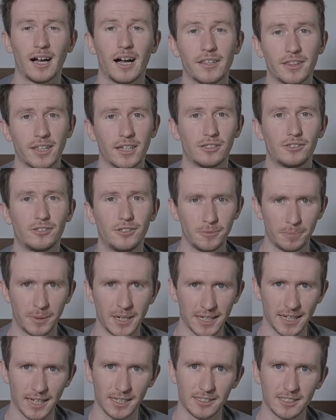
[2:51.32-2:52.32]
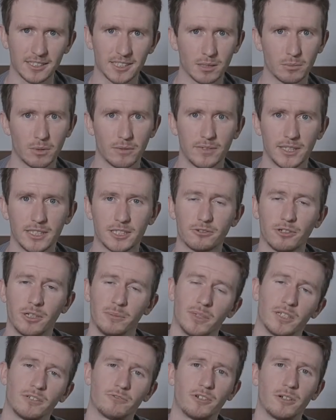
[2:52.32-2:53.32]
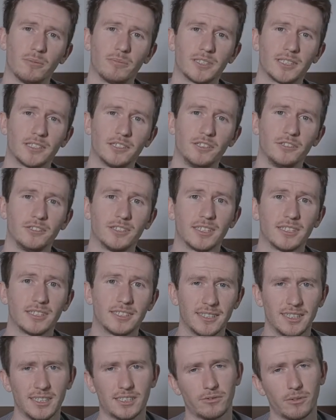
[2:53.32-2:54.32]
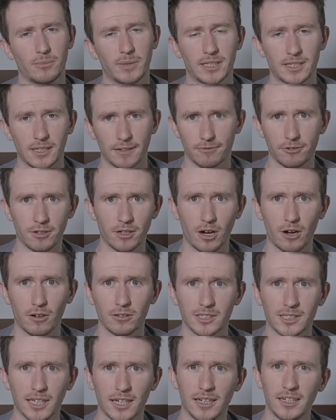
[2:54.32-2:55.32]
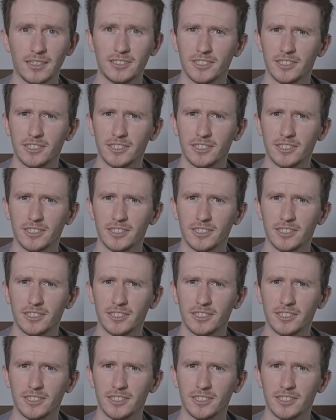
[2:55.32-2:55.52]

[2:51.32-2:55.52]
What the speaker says: I then duplicated some of these treatment groups using seeds from a different wholesaler